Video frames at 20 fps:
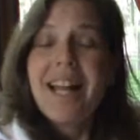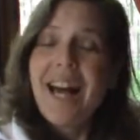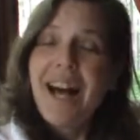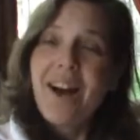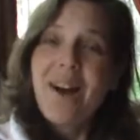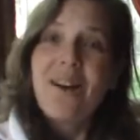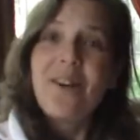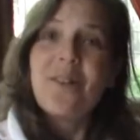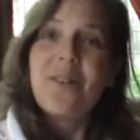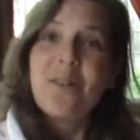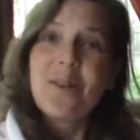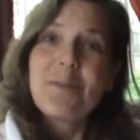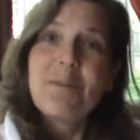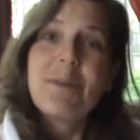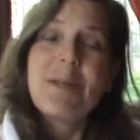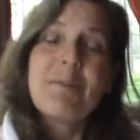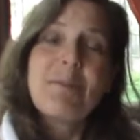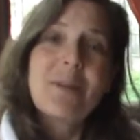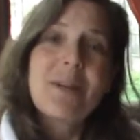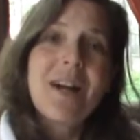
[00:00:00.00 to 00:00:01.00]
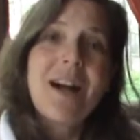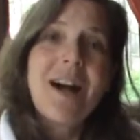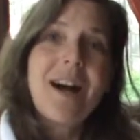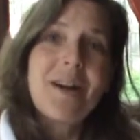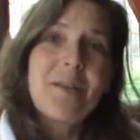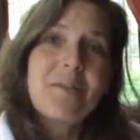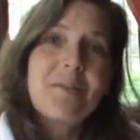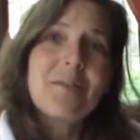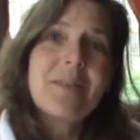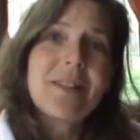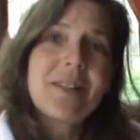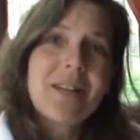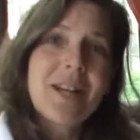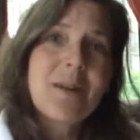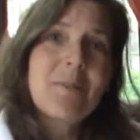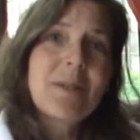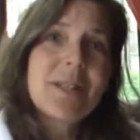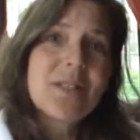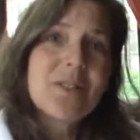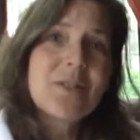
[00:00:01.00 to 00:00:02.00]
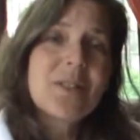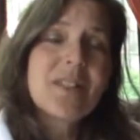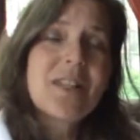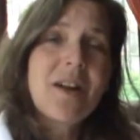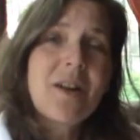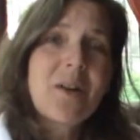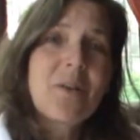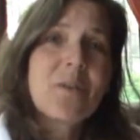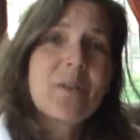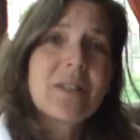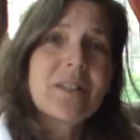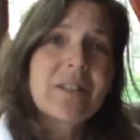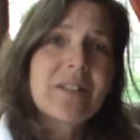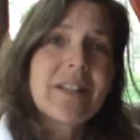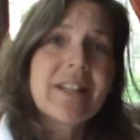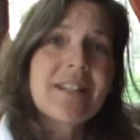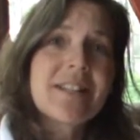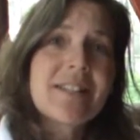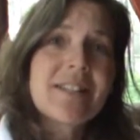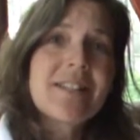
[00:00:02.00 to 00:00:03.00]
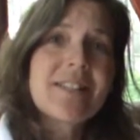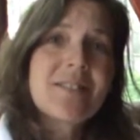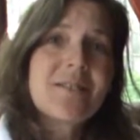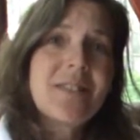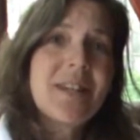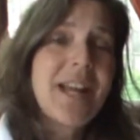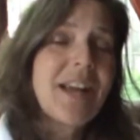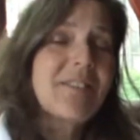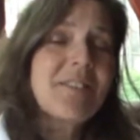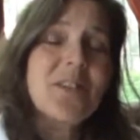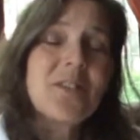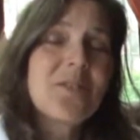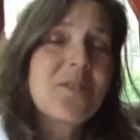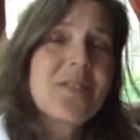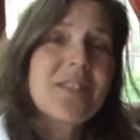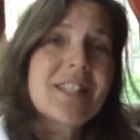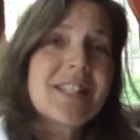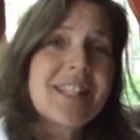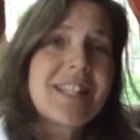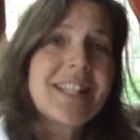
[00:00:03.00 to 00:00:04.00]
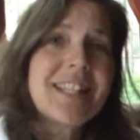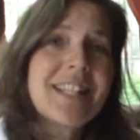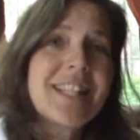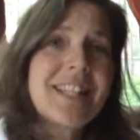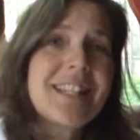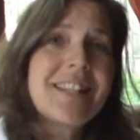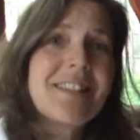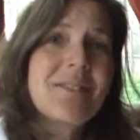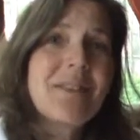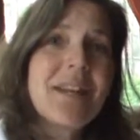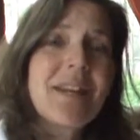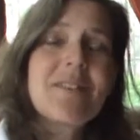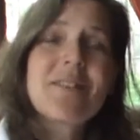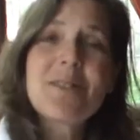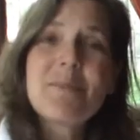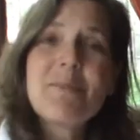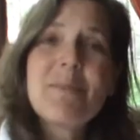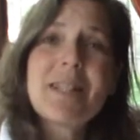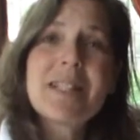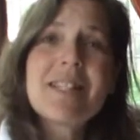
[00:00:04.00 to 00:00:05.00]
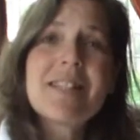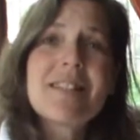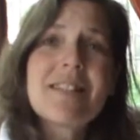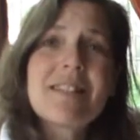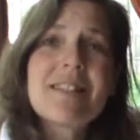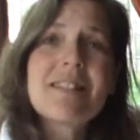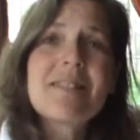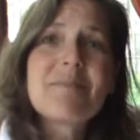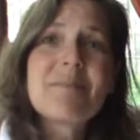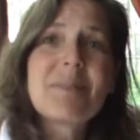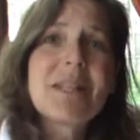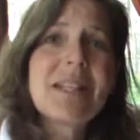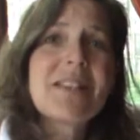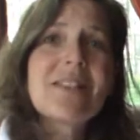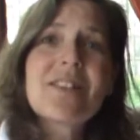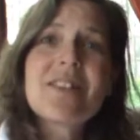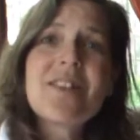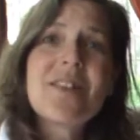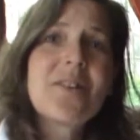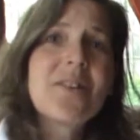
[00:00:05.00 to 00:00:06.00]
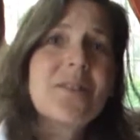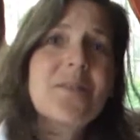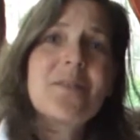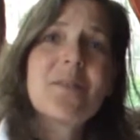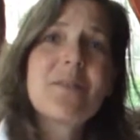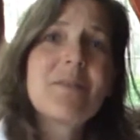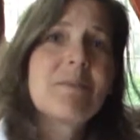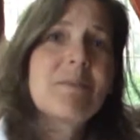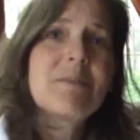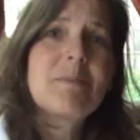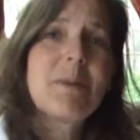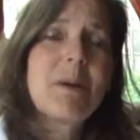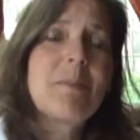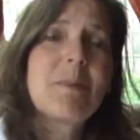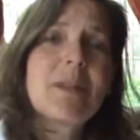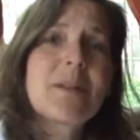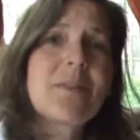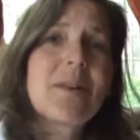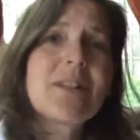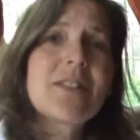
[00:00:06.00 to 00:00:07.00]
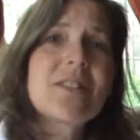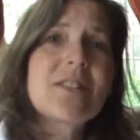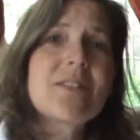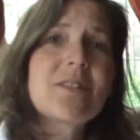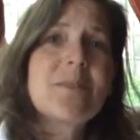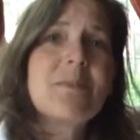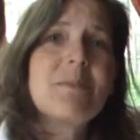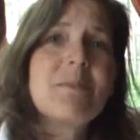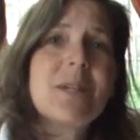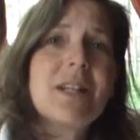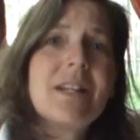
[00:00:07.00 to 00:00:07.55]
now, when people come, they're coming to a dark wilderness. We have no mm-hmm. facility. We have some benches, but there's mm-hmm. no public restroom.